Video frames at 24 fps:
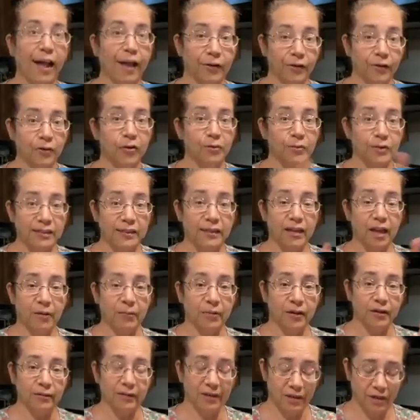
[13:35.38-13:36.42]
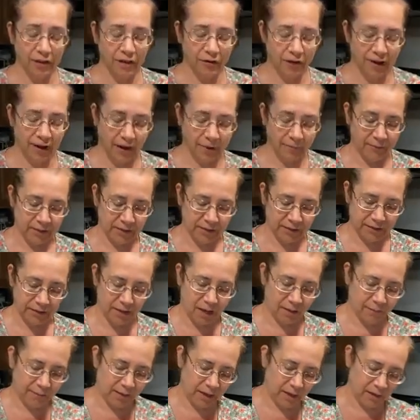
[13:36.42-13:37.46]
I don't know what's happening with the internet, but it's
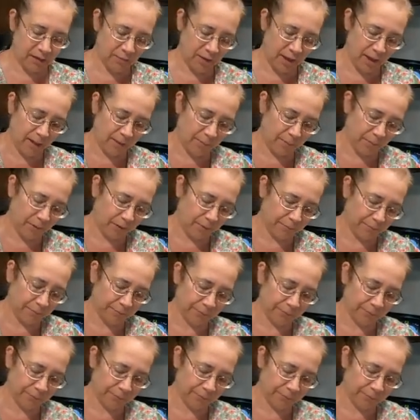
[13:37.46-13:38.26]
not making me happy.